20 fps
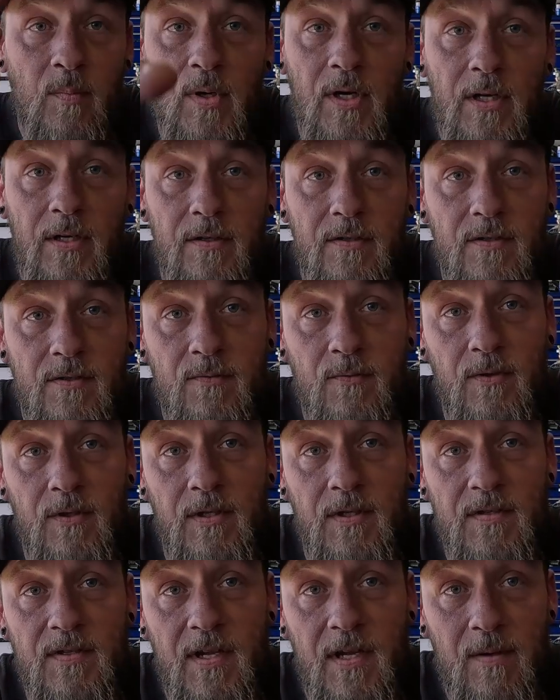But just wanted
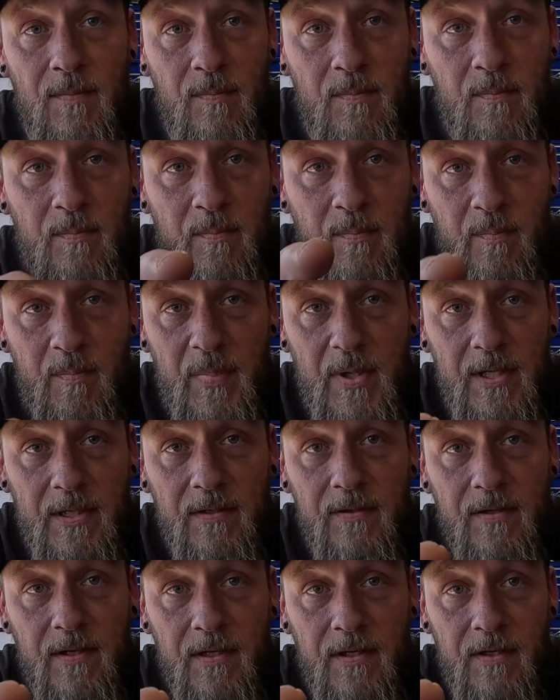to say a big
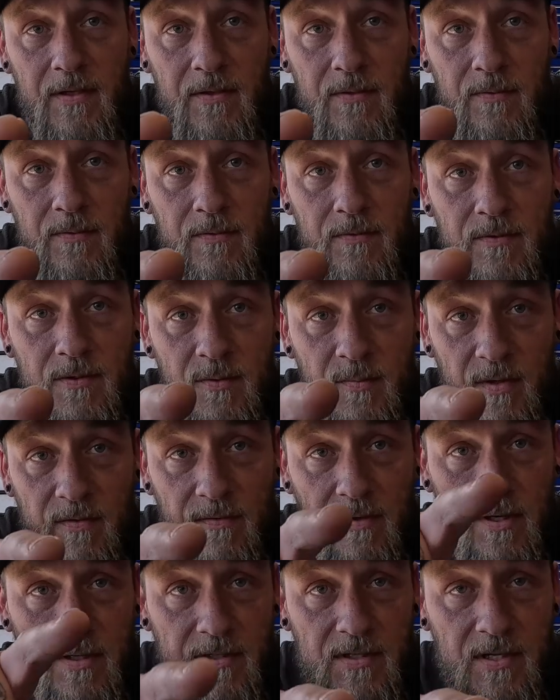thank you to my friend